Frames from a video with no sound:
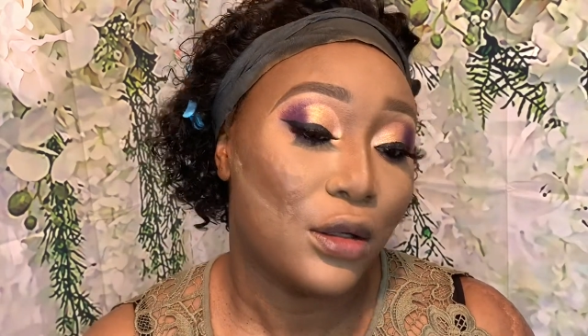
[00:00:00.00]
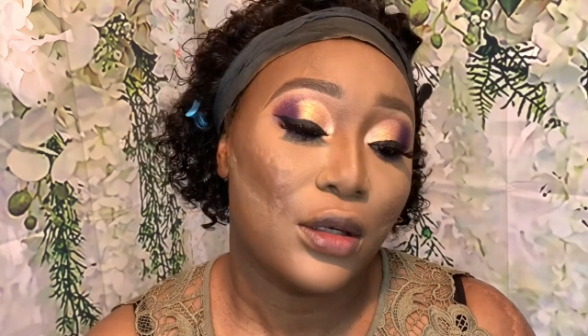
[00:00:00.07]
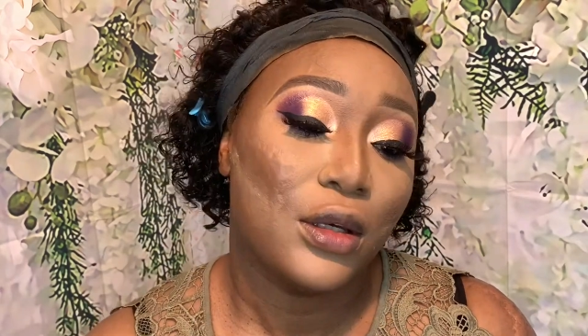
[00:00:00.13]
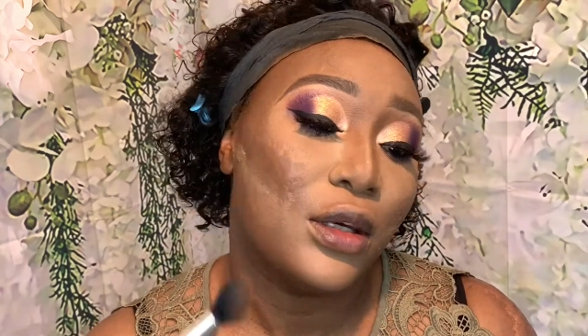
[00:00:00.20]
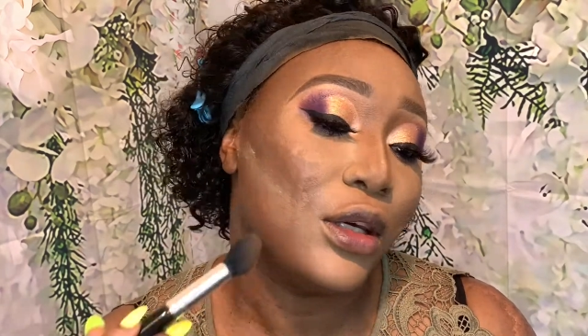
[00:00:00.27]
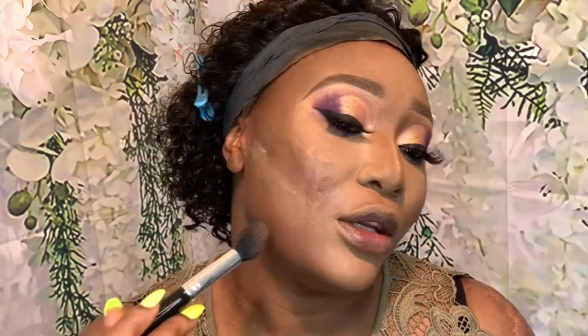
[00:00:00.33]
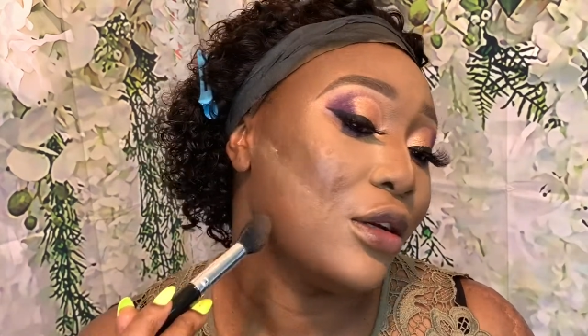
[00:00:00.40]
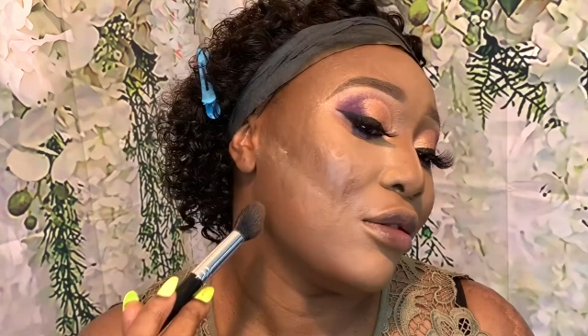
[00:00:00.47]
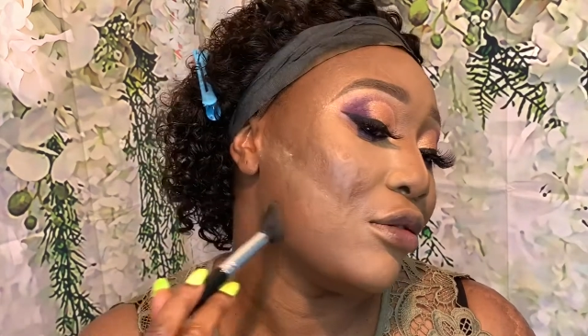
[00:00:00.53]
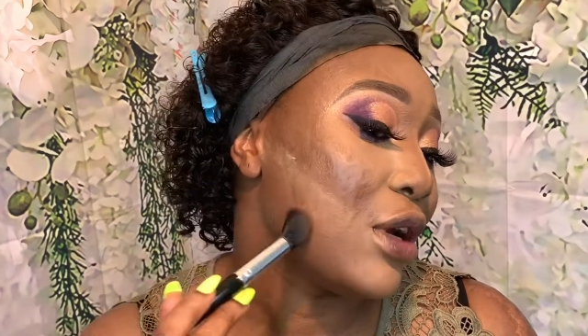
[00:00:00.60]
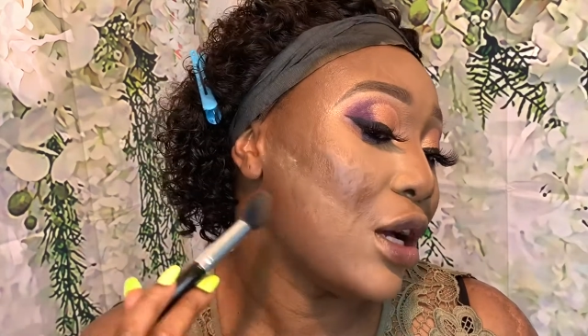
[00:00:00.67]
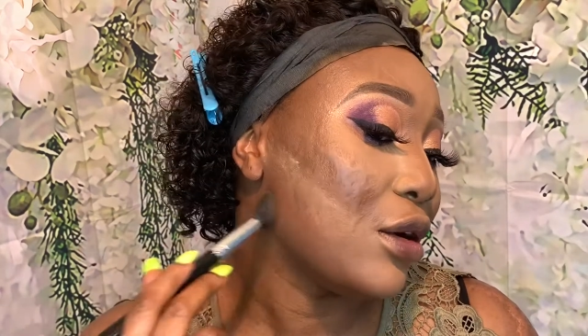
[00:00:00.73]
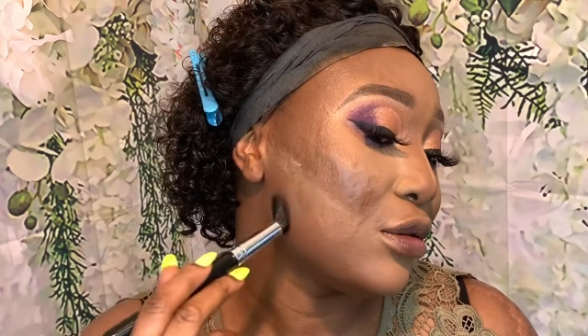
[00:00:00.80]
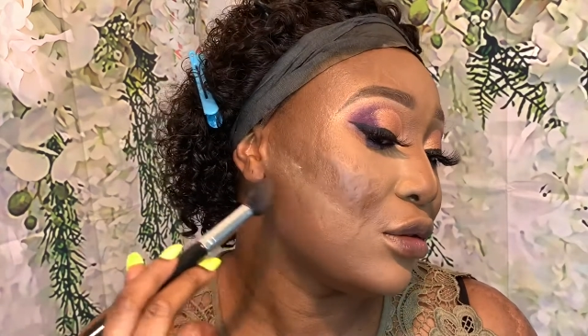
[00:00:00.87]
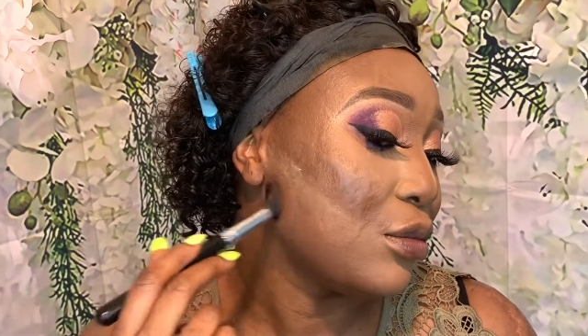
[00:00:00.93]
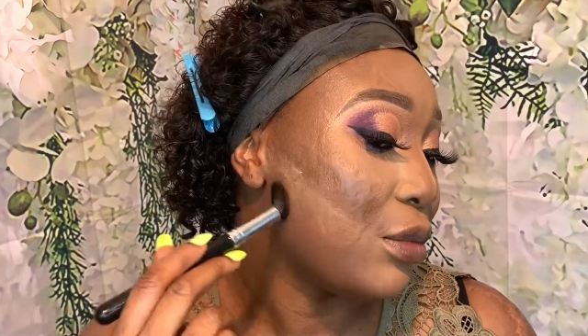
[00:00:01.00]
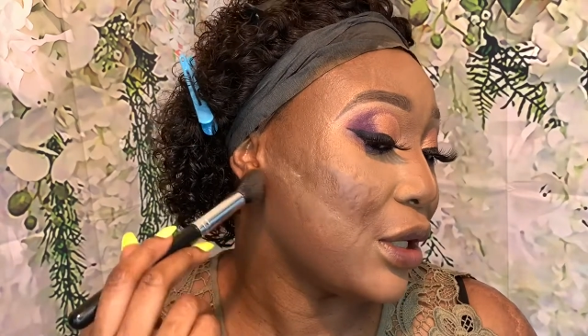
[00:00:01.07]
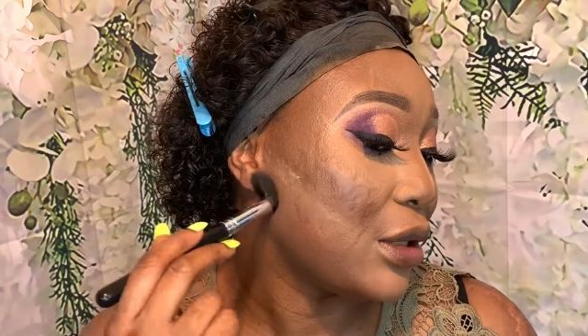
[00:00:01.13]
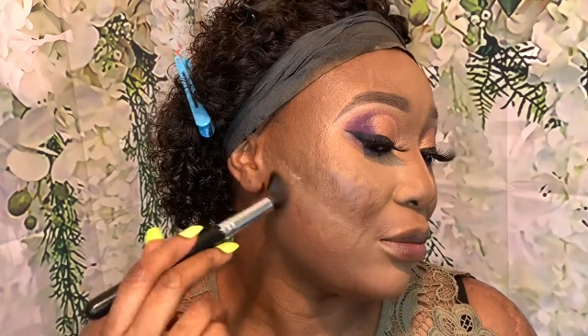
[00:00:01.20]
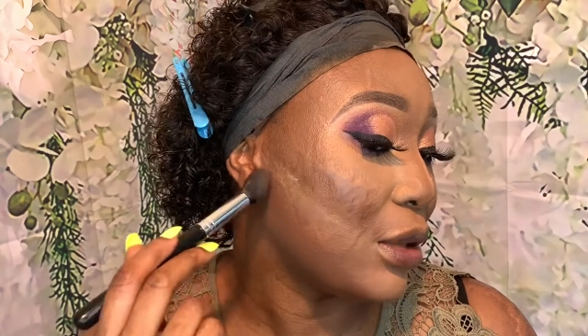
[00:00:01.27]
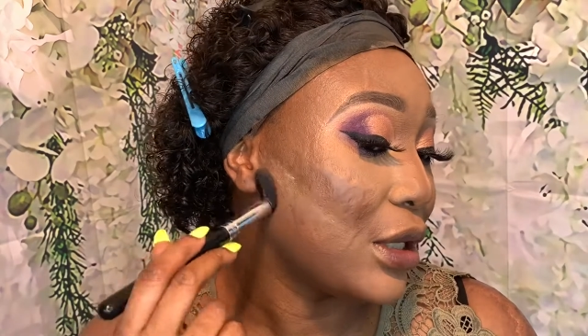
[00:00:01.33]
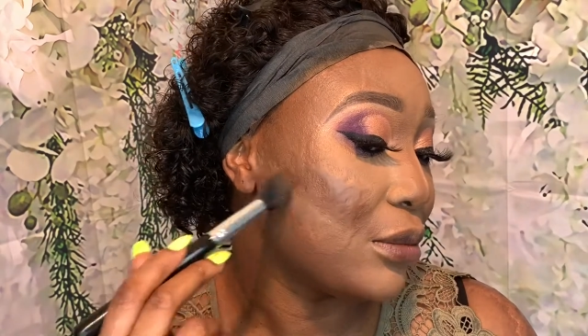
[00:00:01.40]
in a round blend
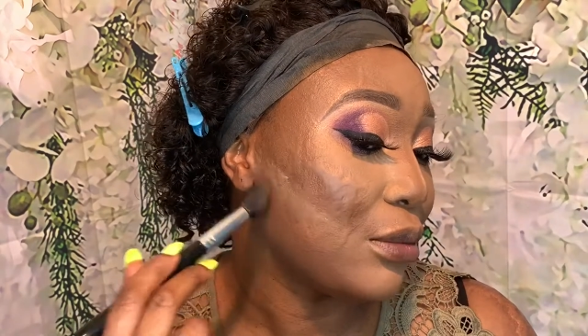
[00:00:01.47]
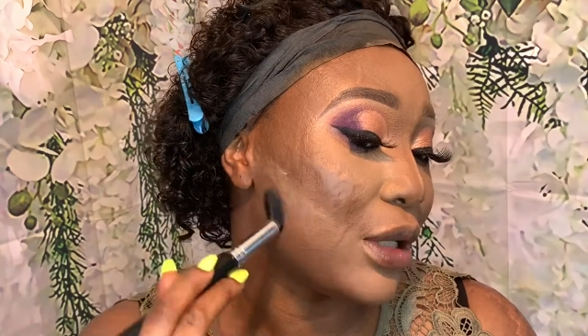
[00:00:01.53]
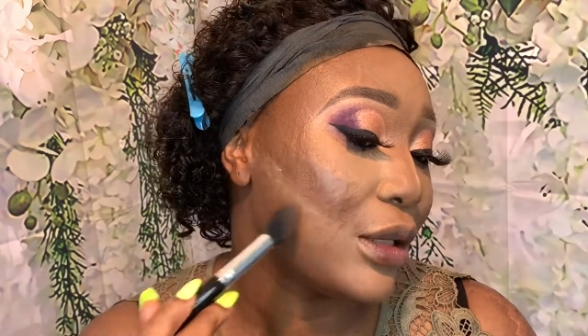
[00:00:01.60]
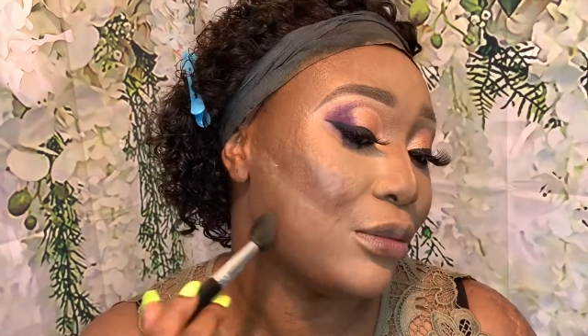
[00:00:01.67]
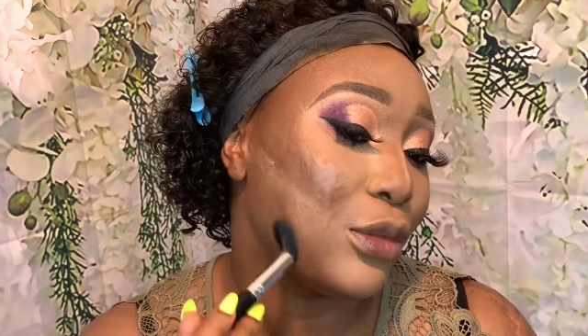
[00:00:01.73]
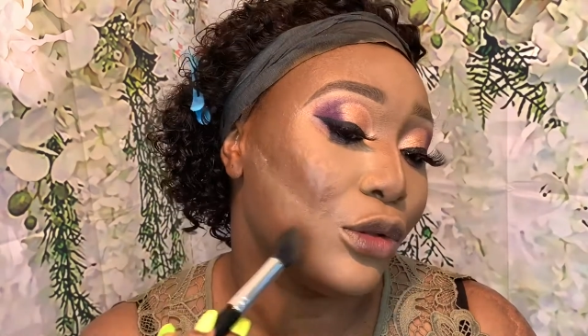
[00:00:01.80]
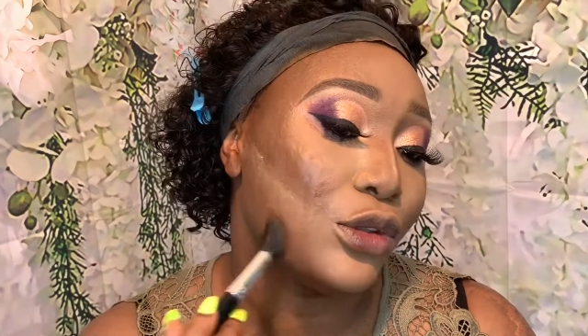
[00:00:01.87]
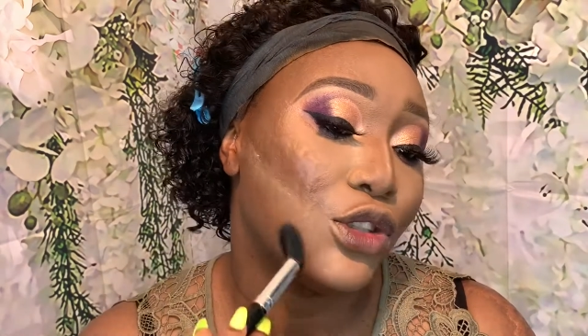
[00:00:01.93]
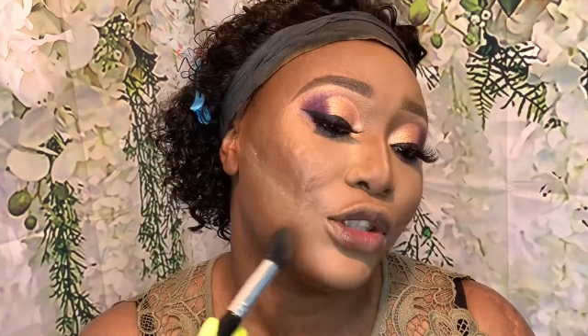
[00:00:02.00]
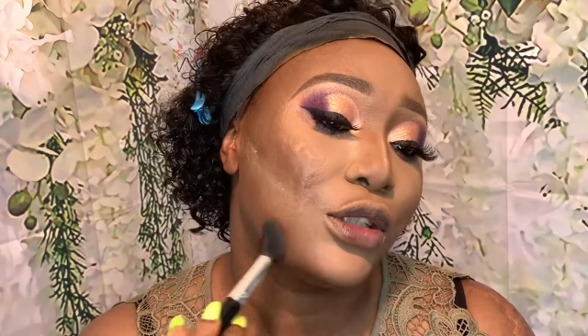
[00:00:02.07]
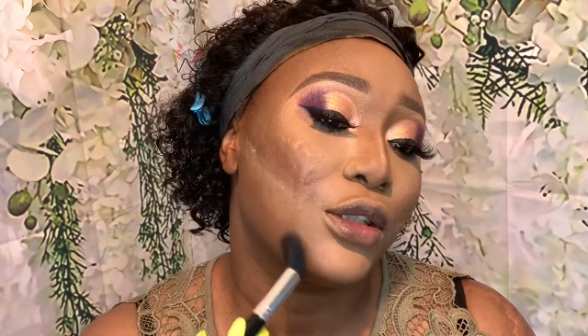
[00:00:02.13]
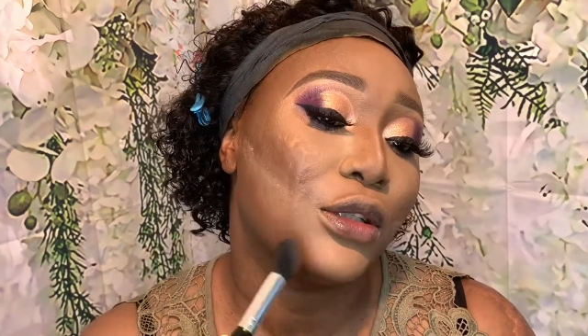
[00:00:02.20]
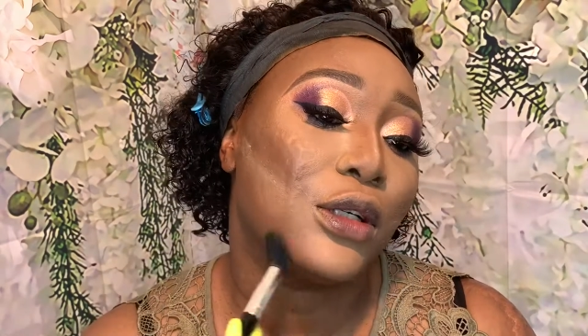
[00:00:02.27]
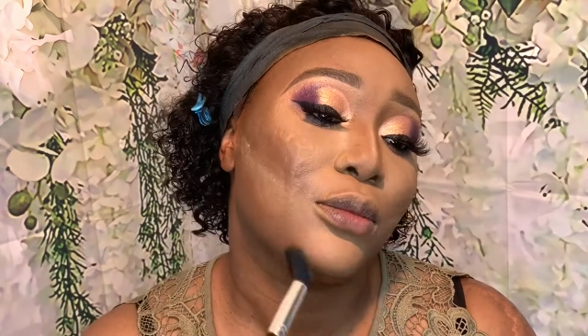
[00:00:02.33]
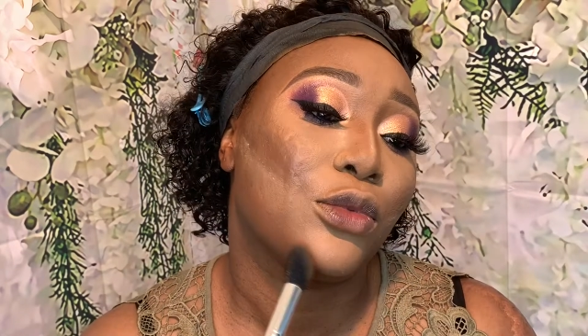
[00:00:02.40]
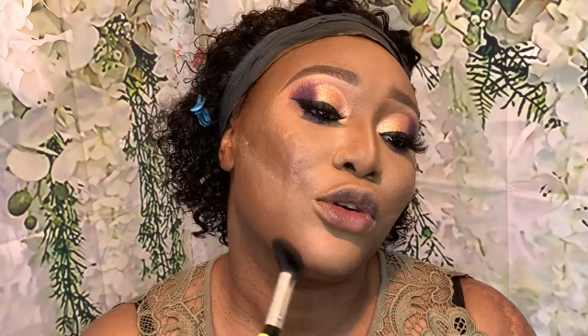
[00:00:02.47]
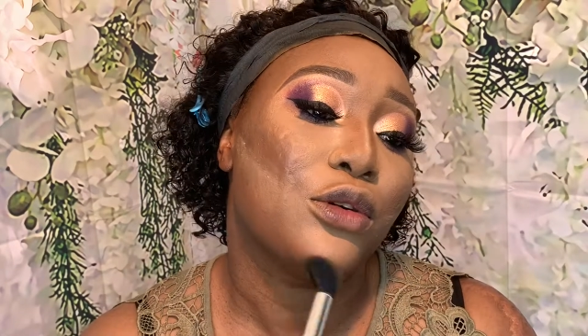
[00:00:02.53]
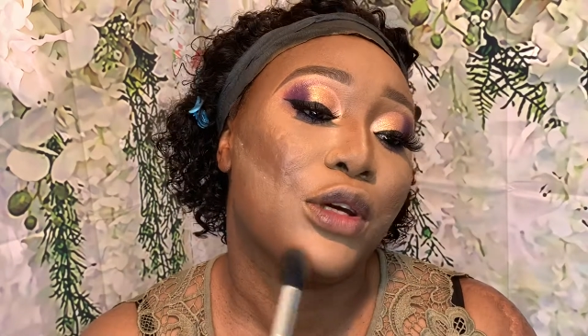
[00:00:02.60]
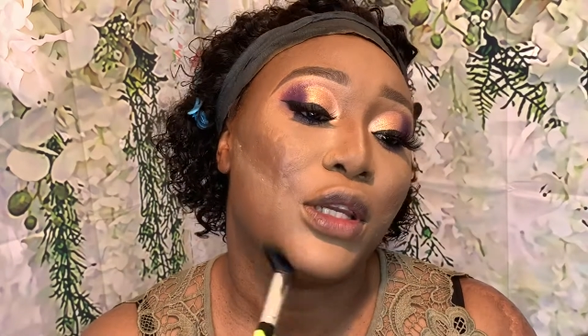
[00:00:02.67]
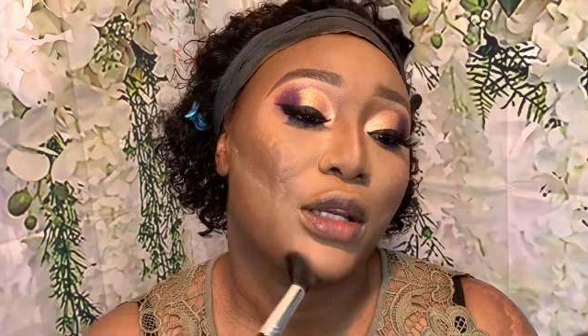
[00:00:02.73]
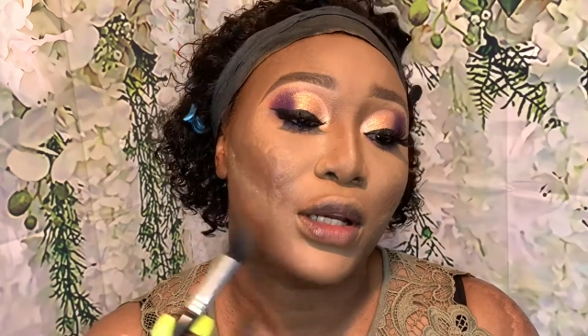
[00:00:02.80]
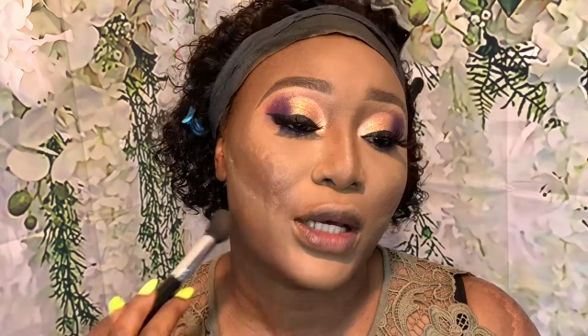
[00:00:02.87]
motion. I'm going
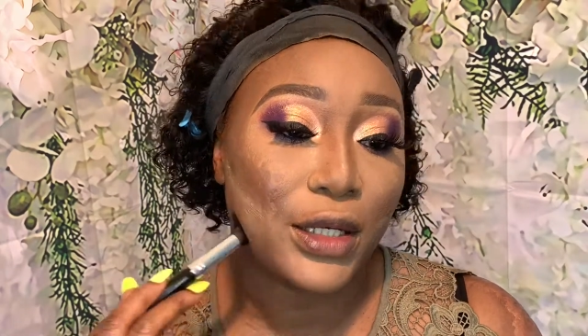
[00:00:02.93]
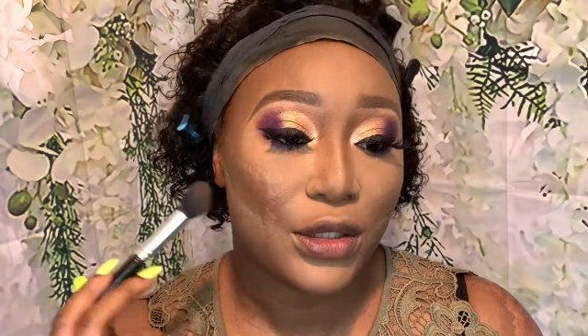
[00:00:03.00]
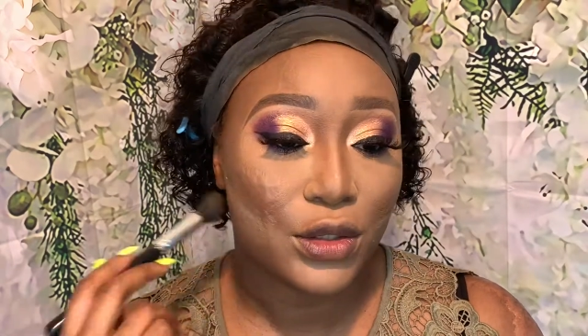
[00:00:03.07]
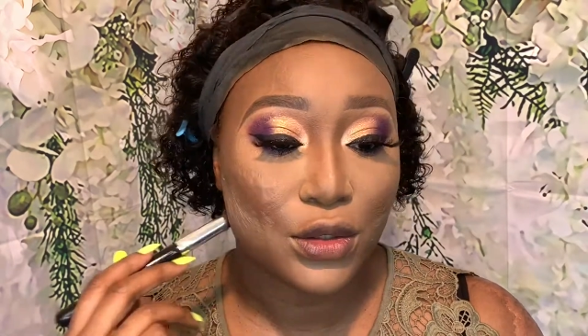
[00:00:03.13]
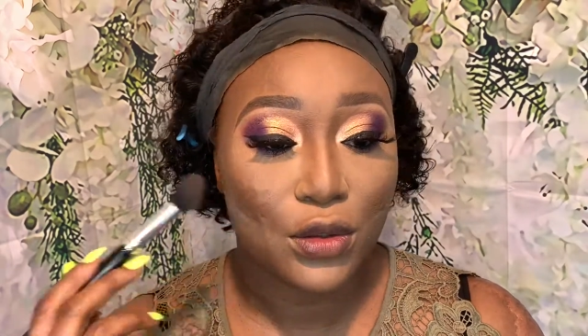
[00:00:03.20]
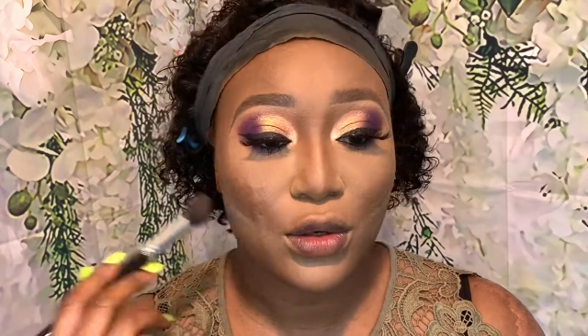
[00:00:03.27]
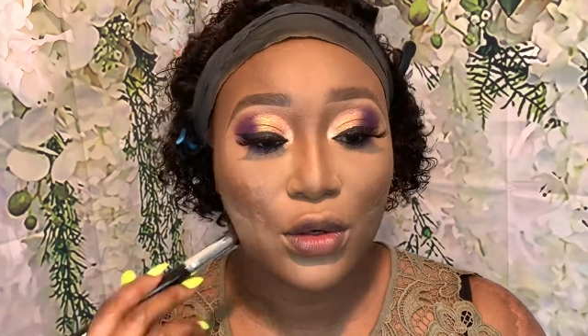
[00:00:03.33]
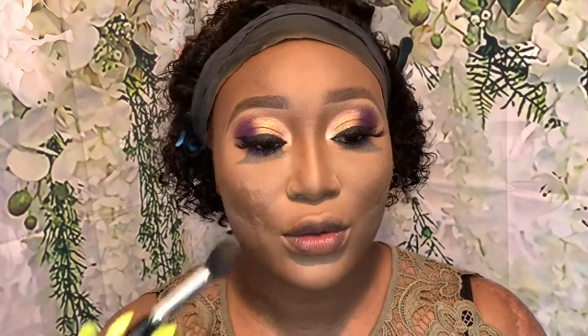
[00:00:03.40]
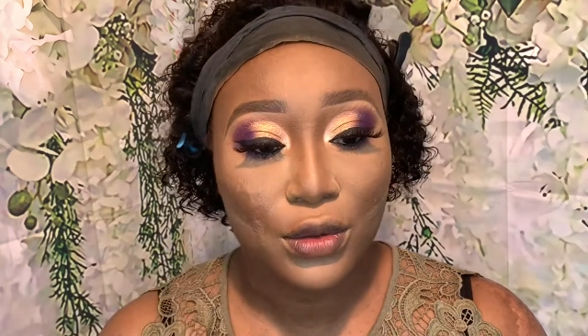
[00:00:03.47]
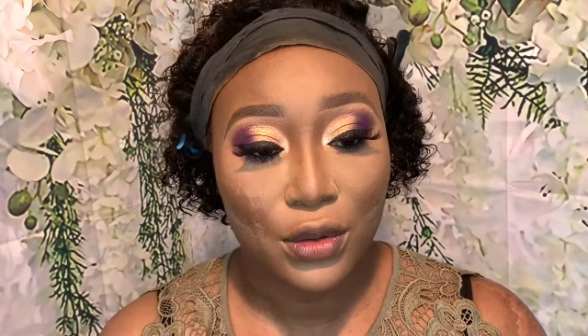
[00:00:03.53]
in like so.